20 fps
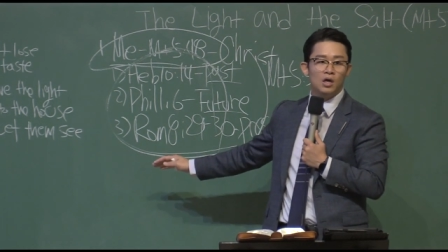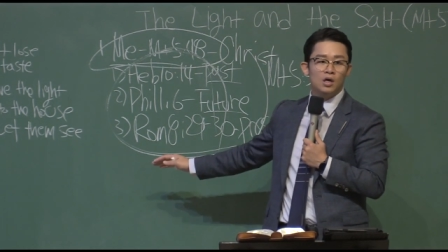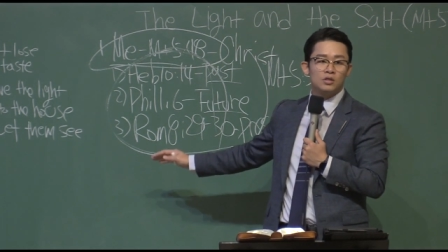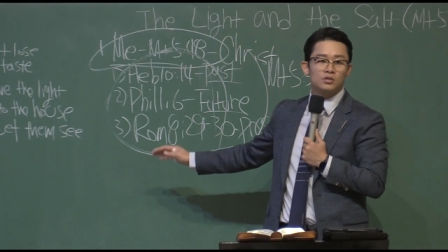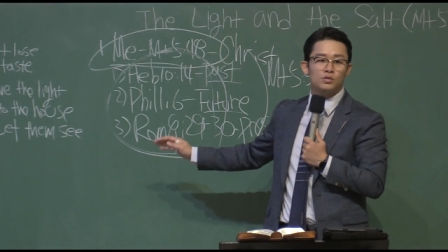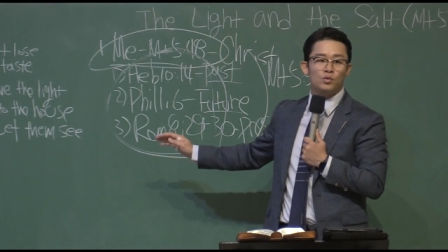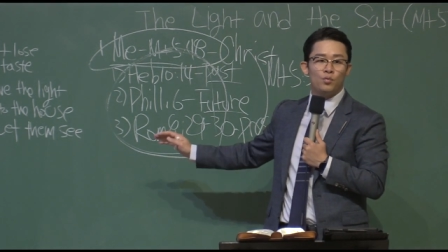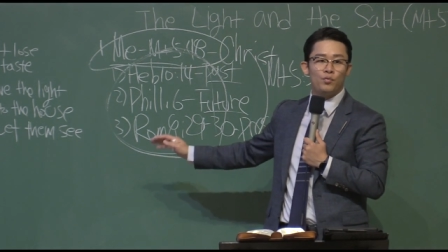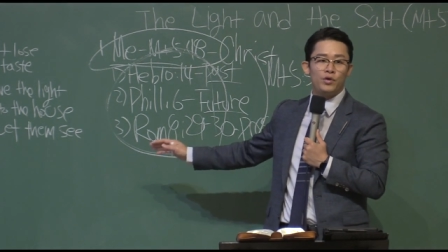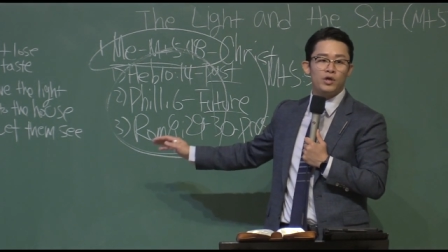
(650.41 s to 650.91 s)

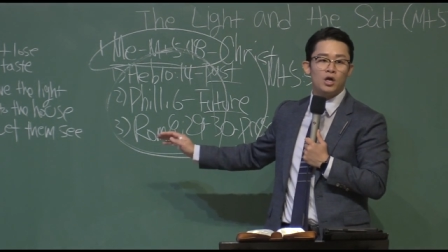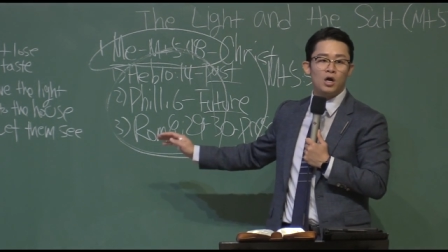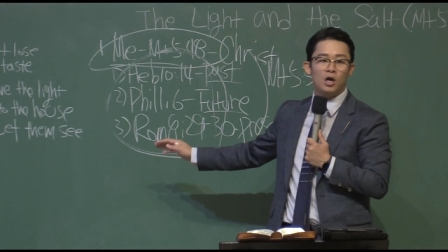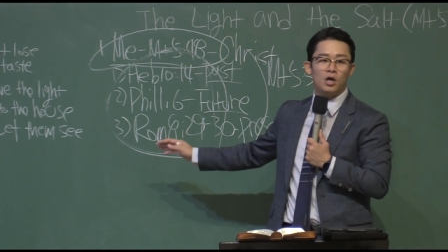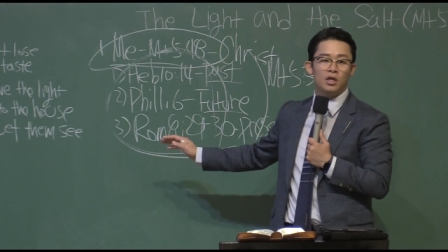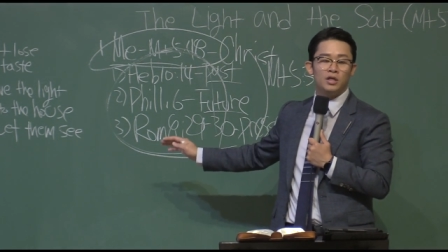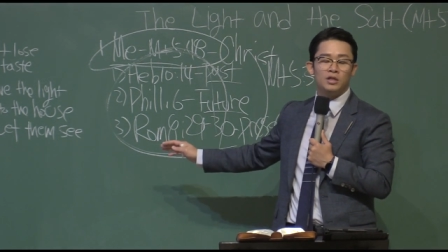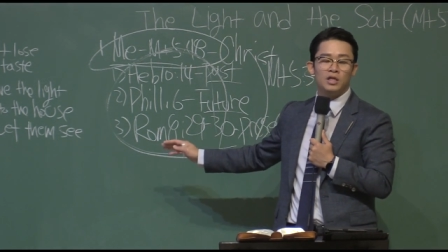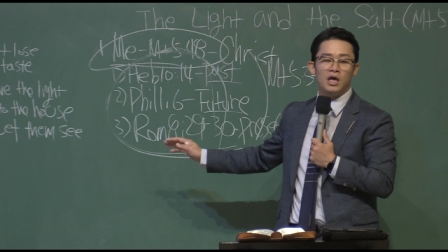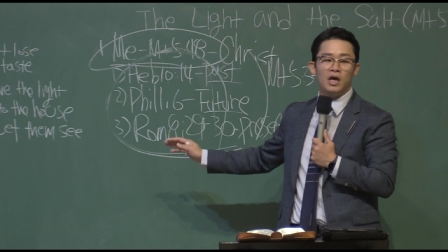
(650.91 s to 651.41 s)
So we are
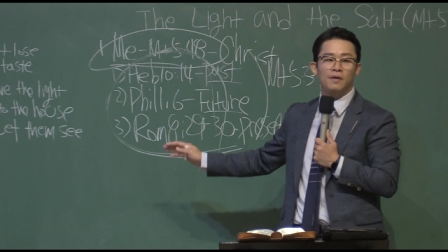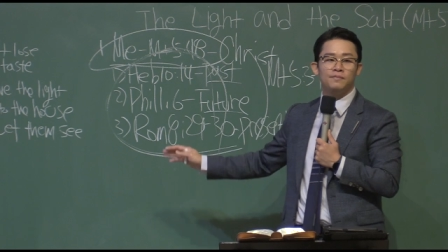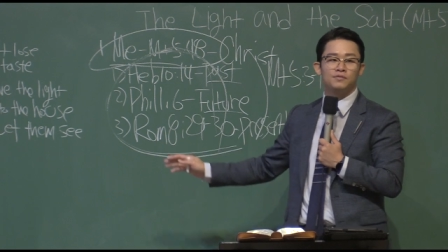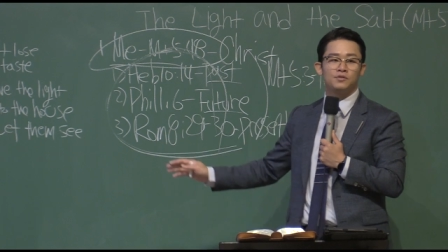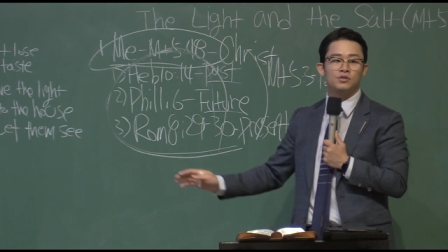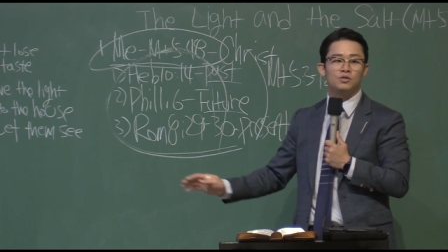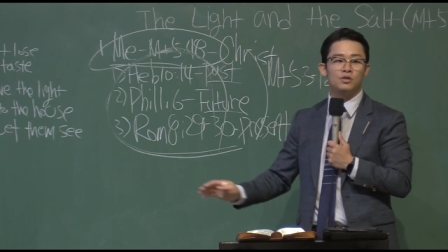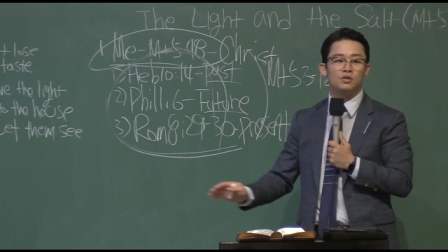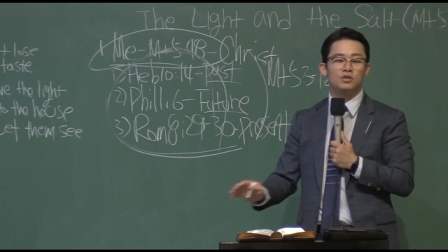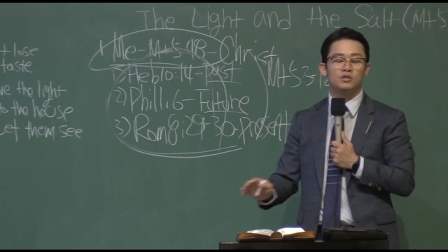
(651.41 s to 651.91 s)
in
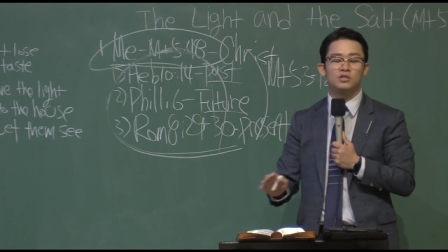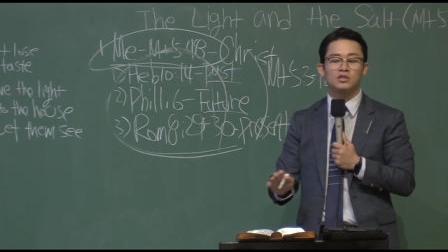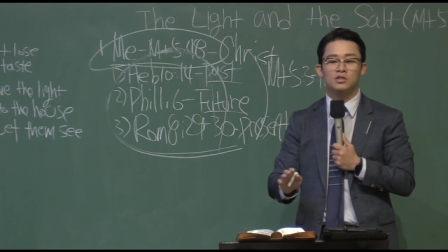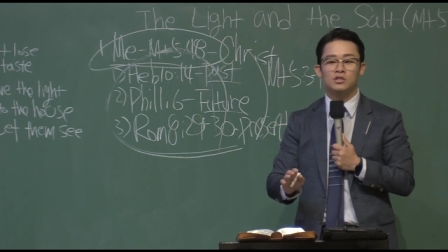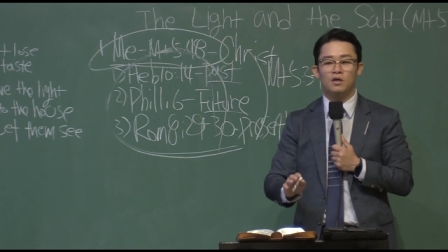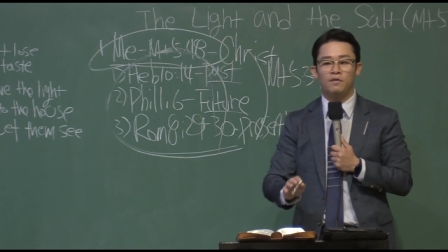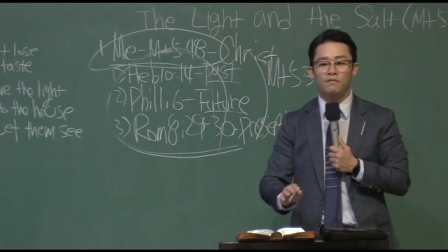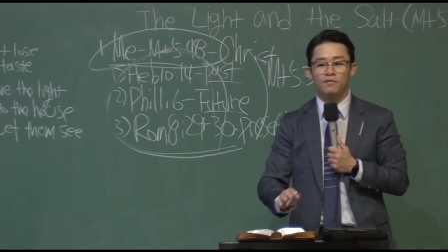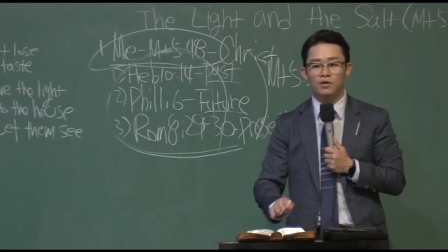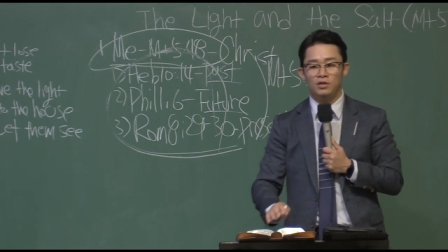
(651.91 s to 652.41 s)
absolute
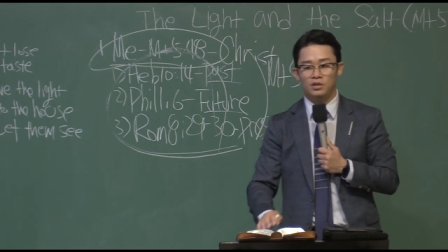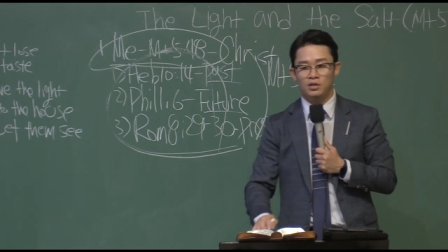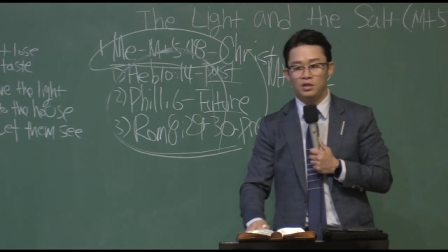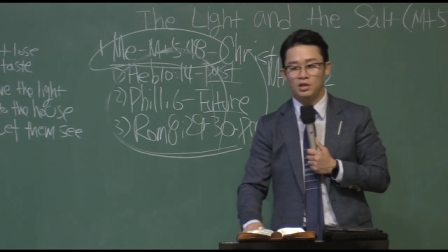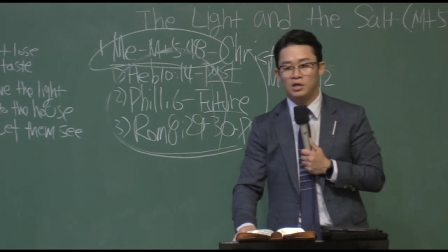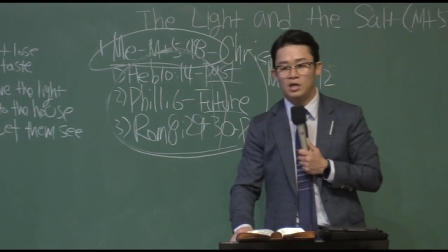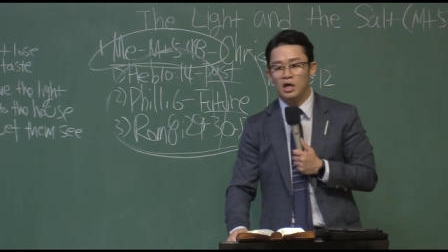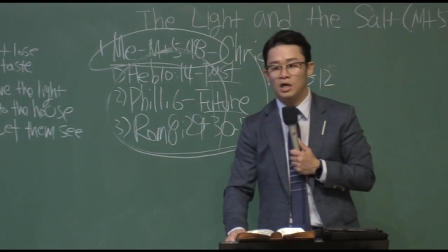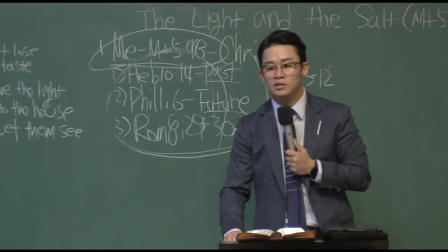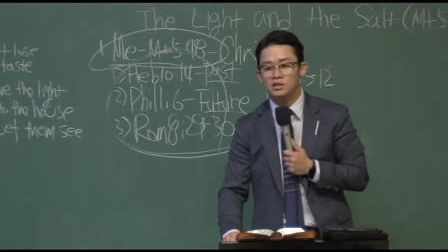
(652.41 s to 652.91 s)
sovereignty,
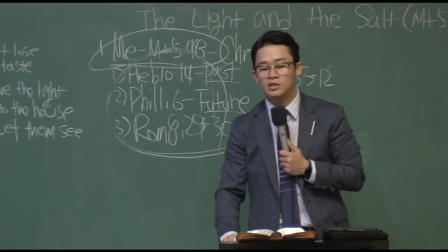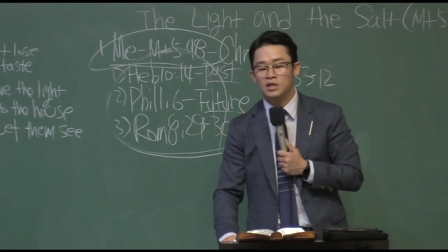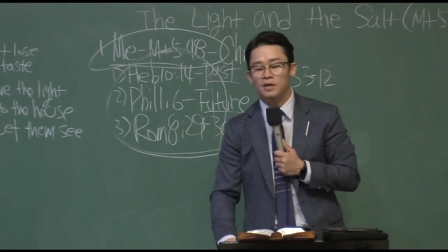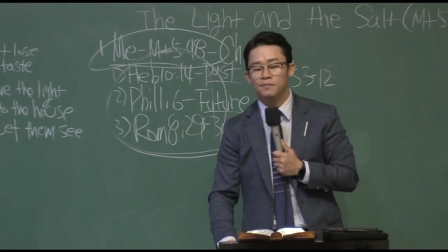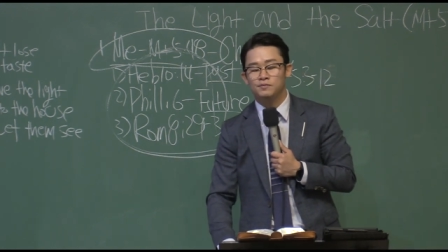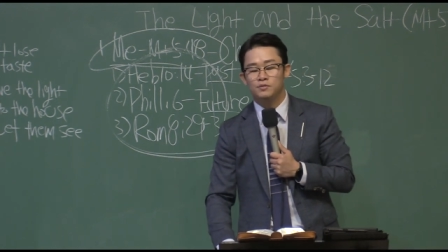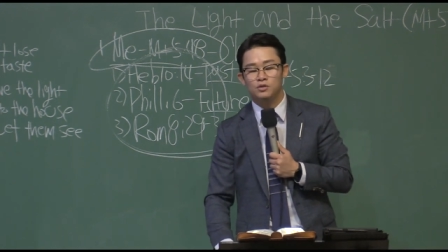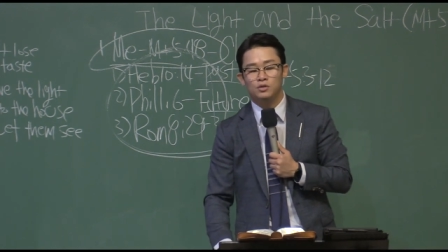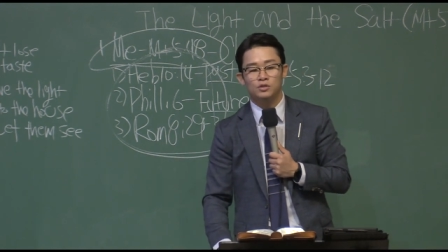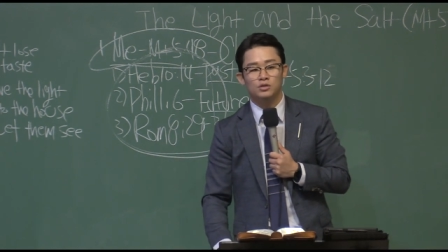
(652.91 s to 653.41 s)
God's
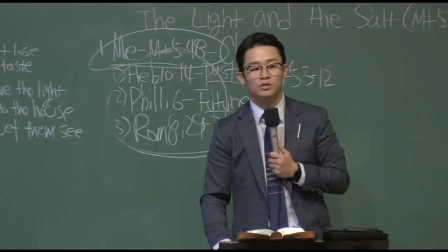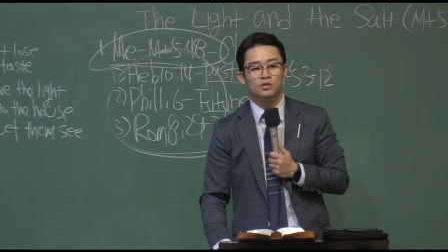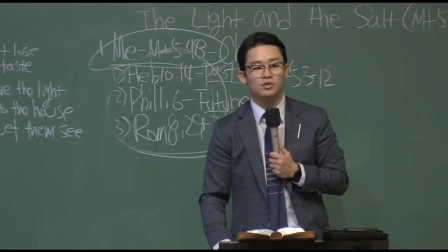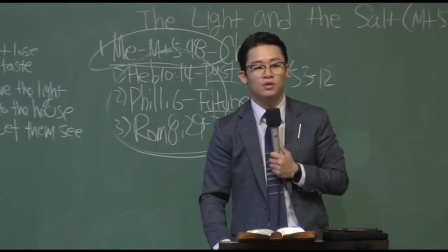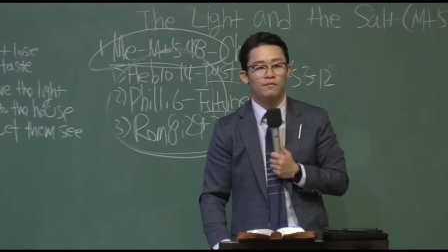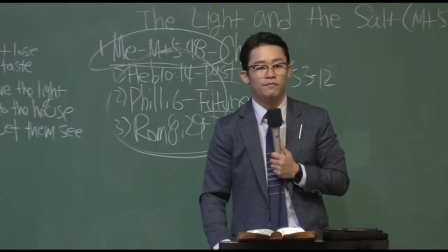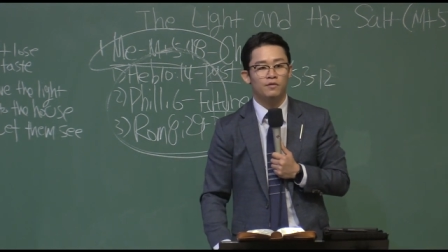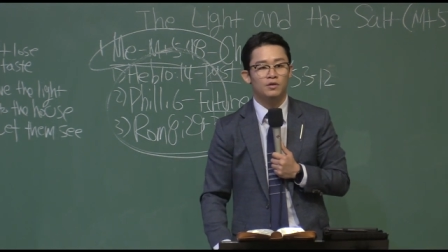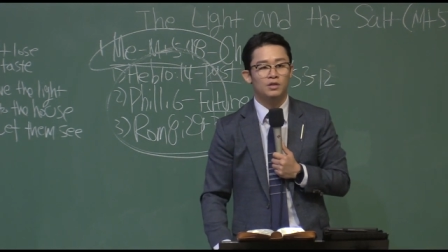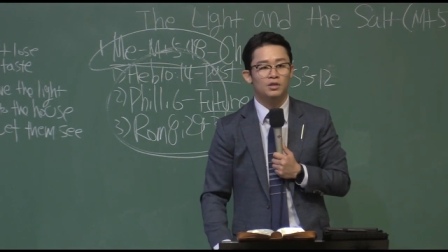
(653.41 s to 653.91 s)
absolute
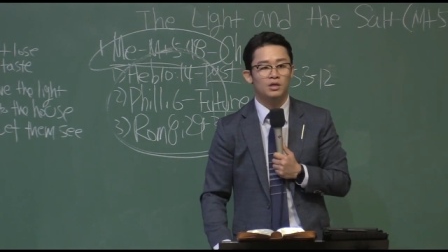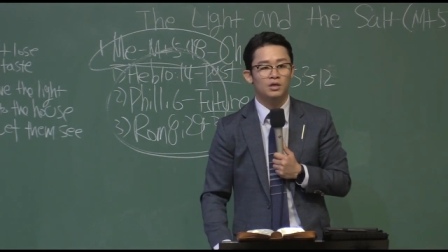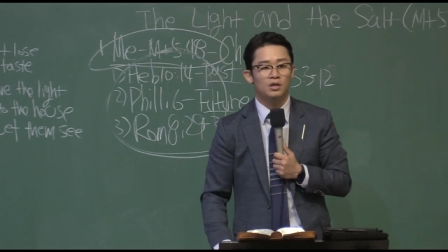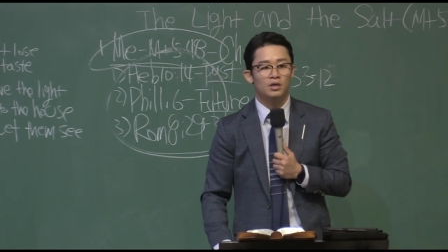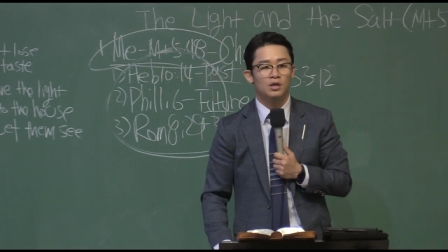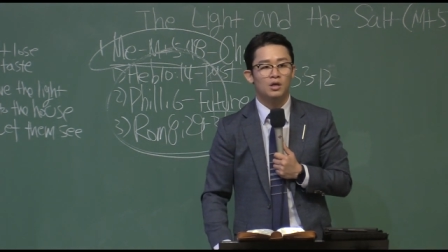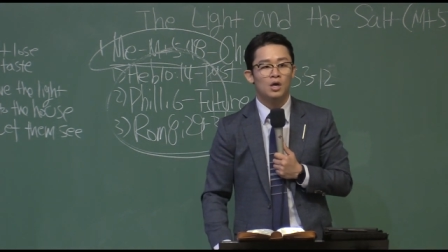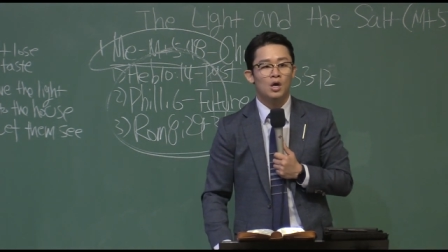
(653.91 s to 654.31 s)
sovereignty.